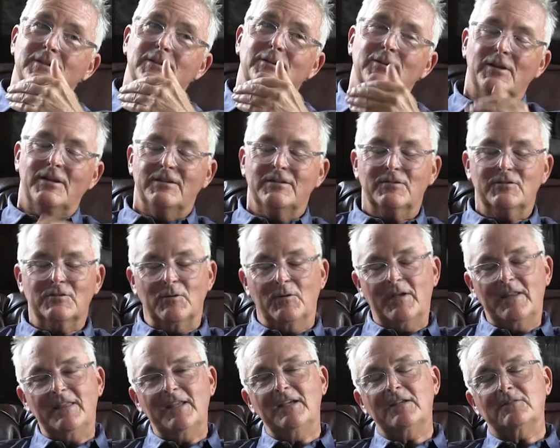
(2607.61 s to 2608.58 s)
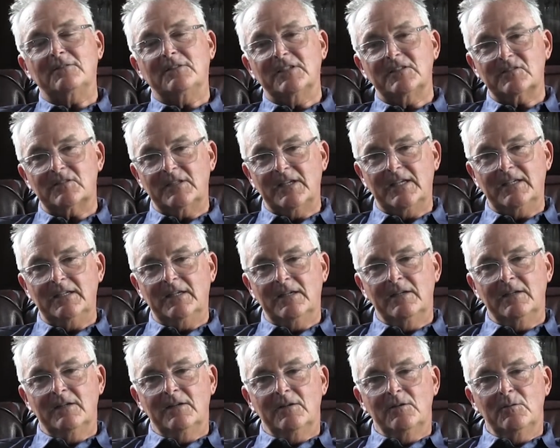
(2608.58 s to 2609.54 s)
and so I think listening,
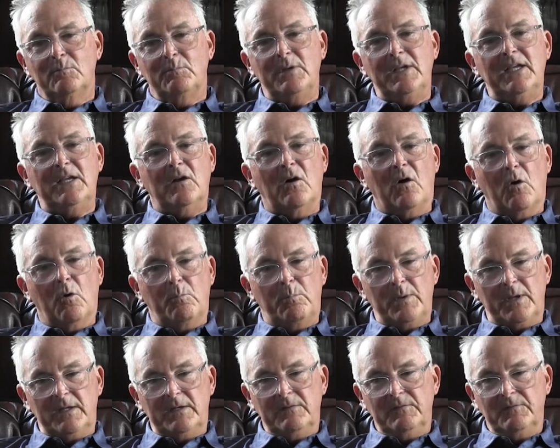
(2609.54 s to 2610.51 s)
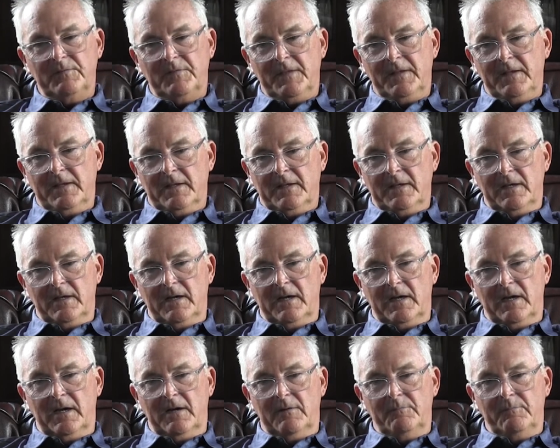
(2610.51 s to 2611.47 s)
being open,
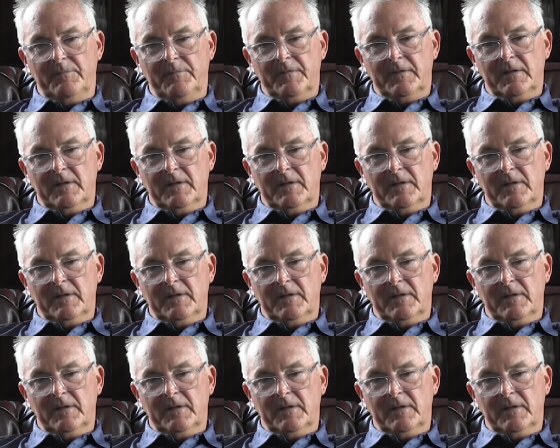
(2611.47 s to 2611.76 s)
uh,